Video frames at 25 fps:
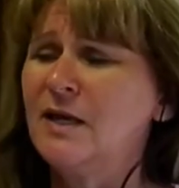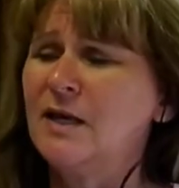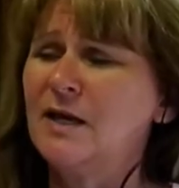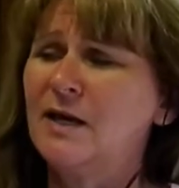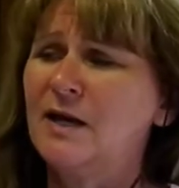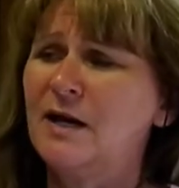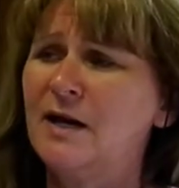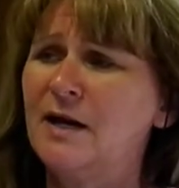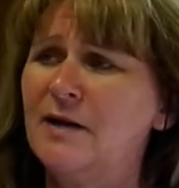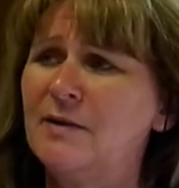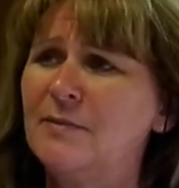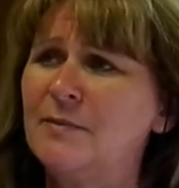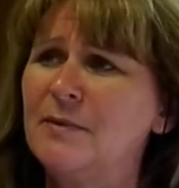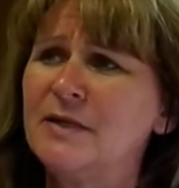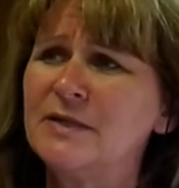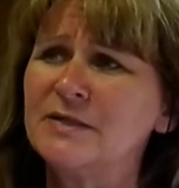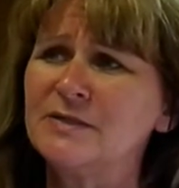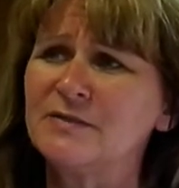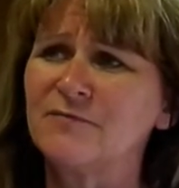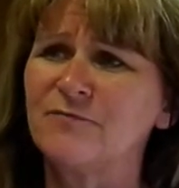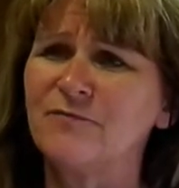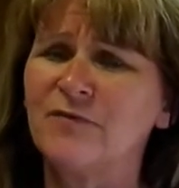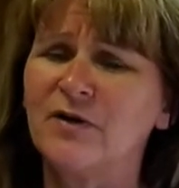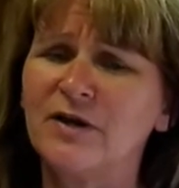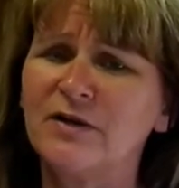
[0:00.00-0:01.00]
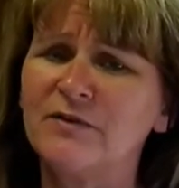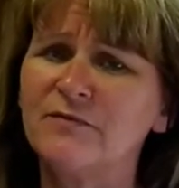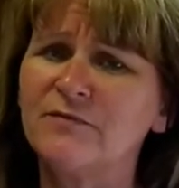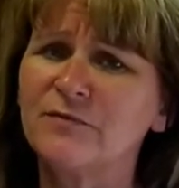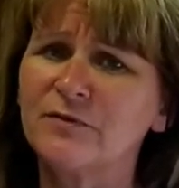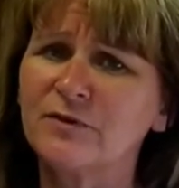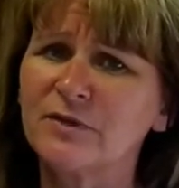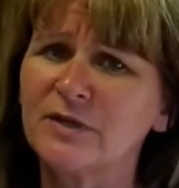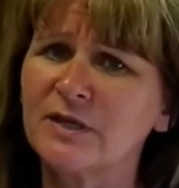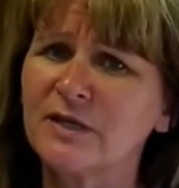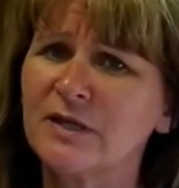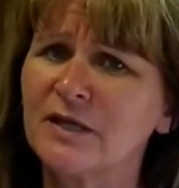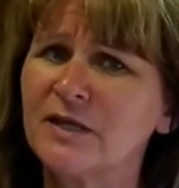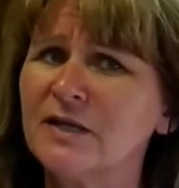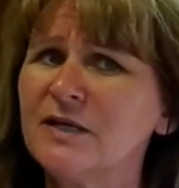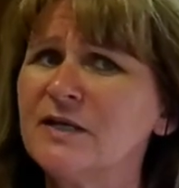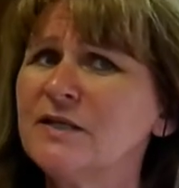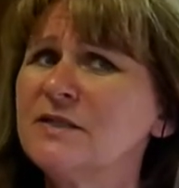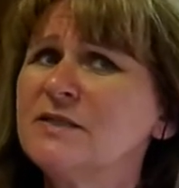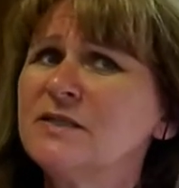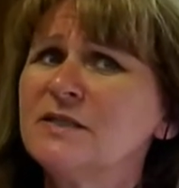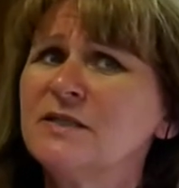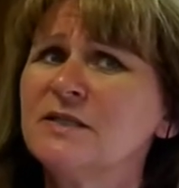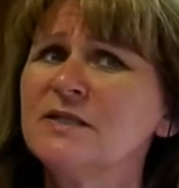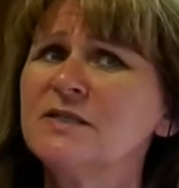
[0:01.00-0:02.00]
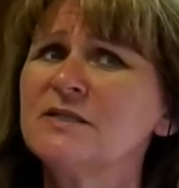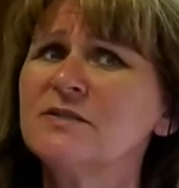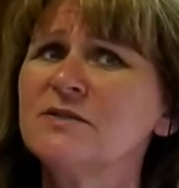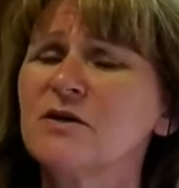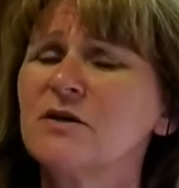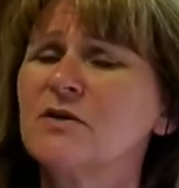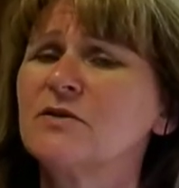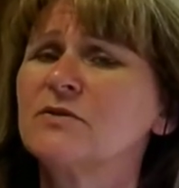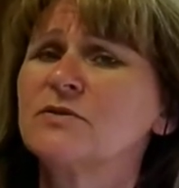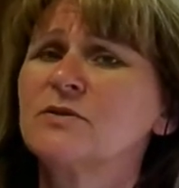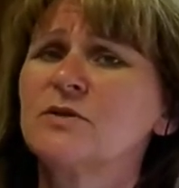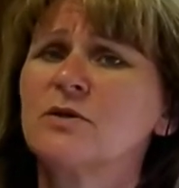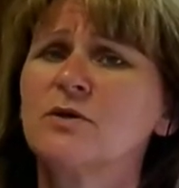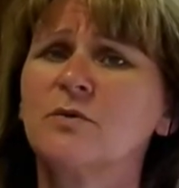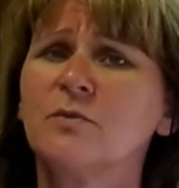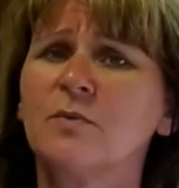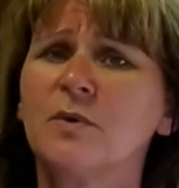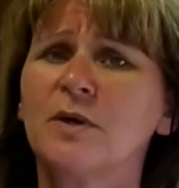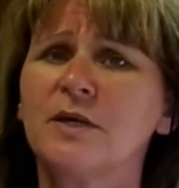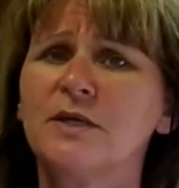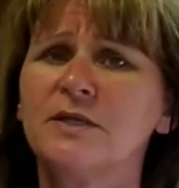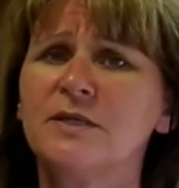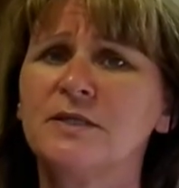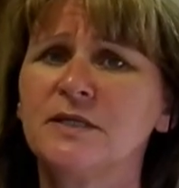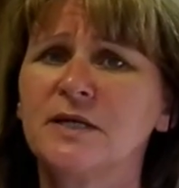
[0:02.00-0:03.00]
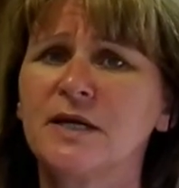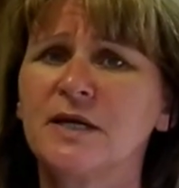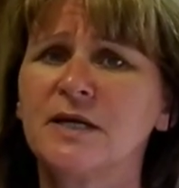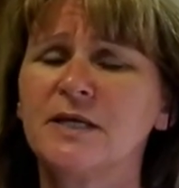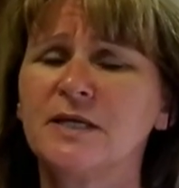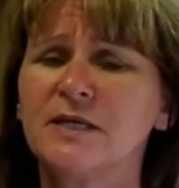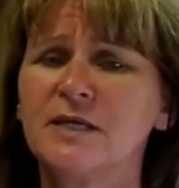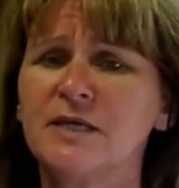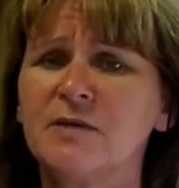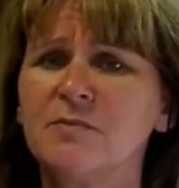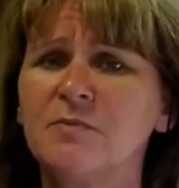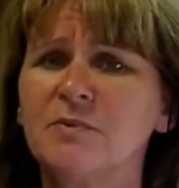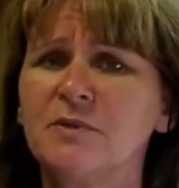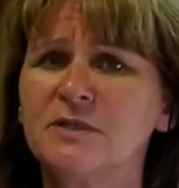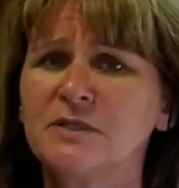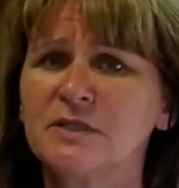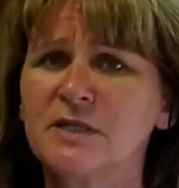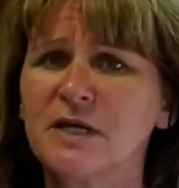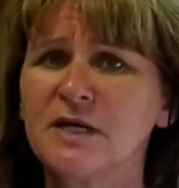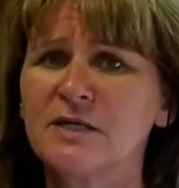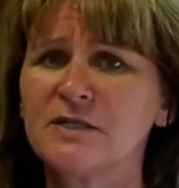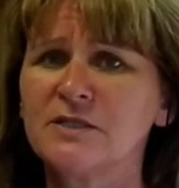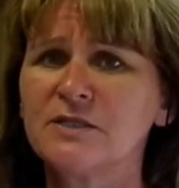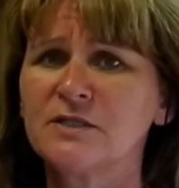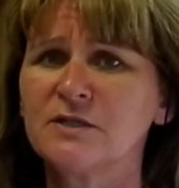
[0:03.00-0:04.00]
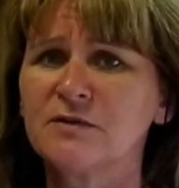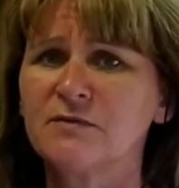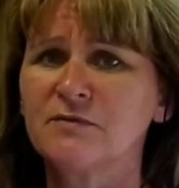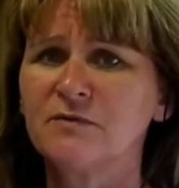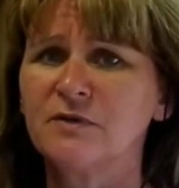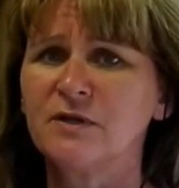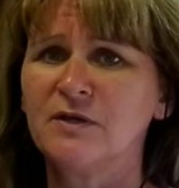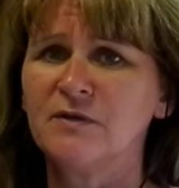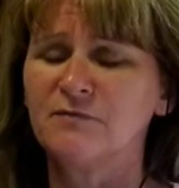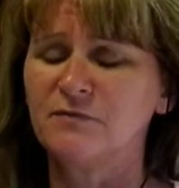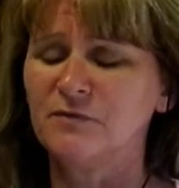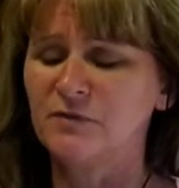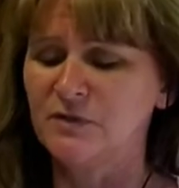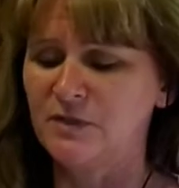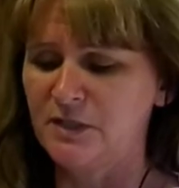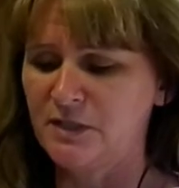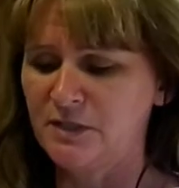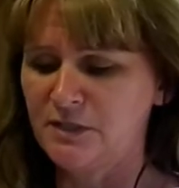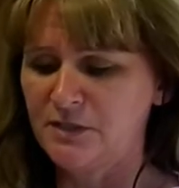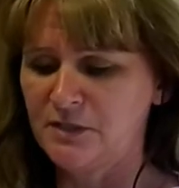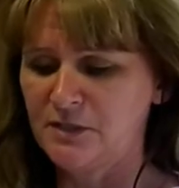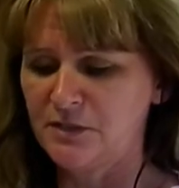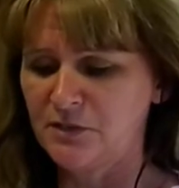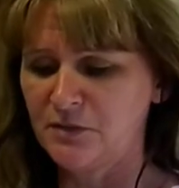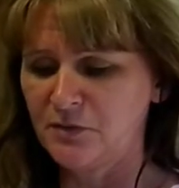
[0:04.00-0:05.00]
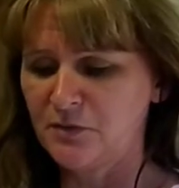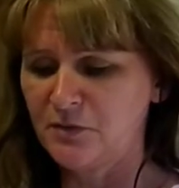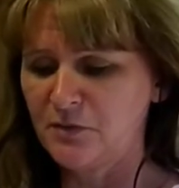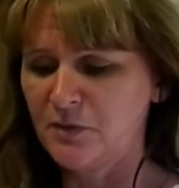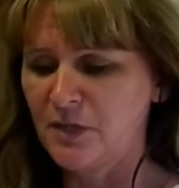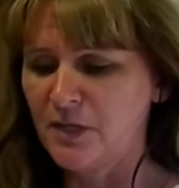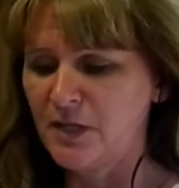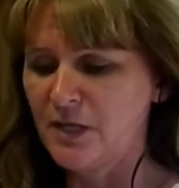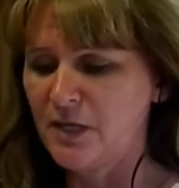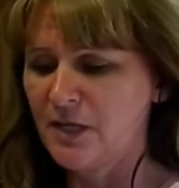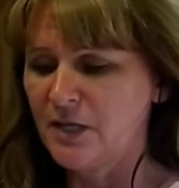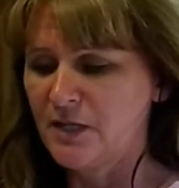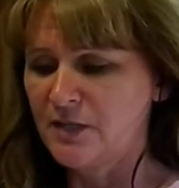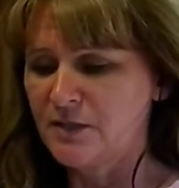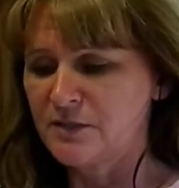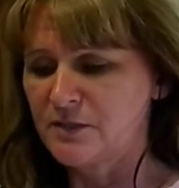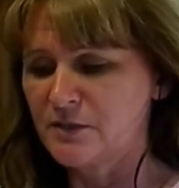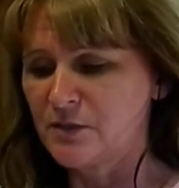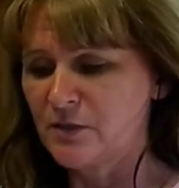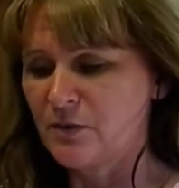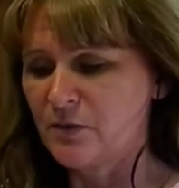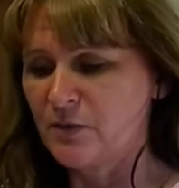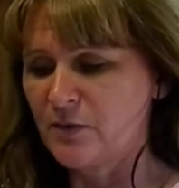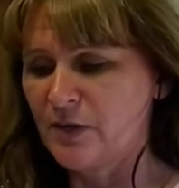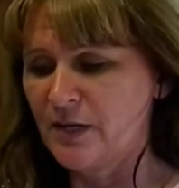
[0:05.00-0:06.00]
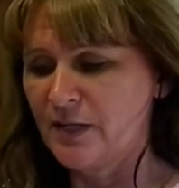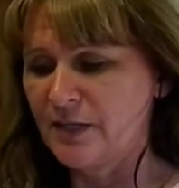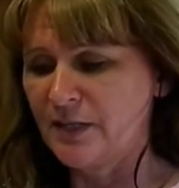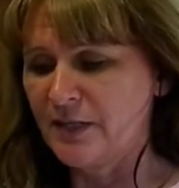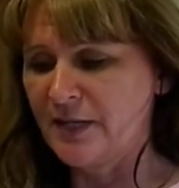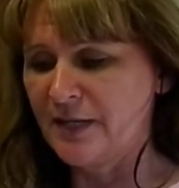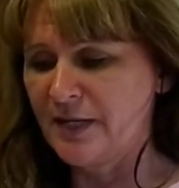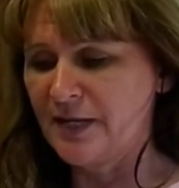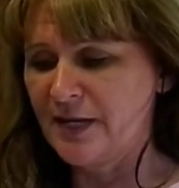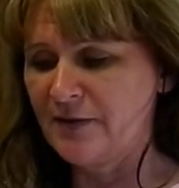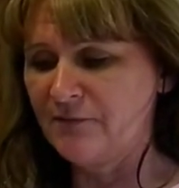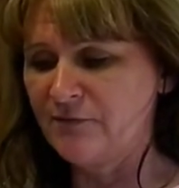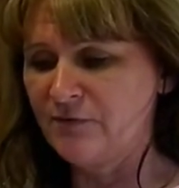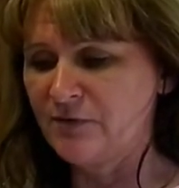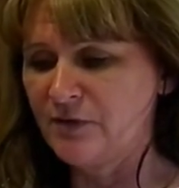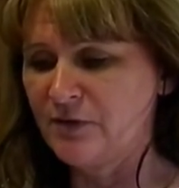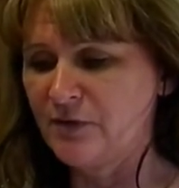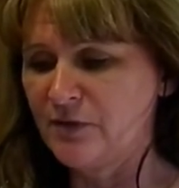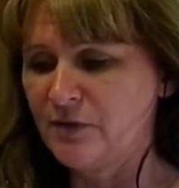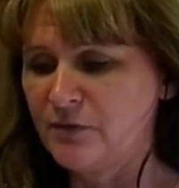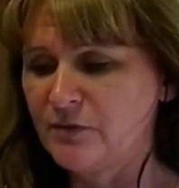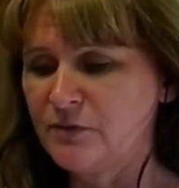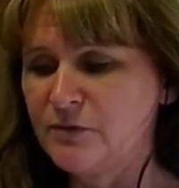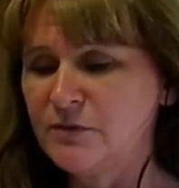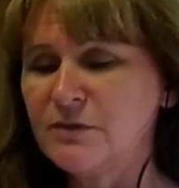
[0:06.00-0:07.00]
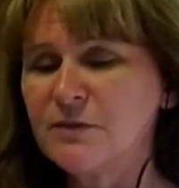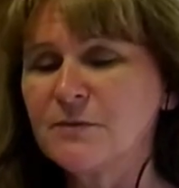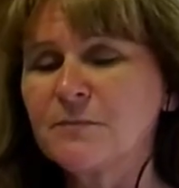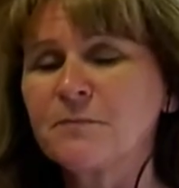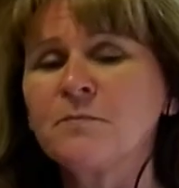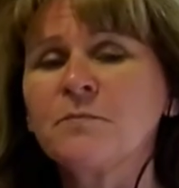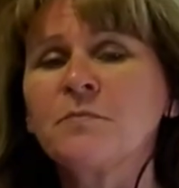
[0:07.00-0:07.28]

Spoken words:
It's fun for the kids. It is also a way to kind of keep in touch if you need to. So I like having those.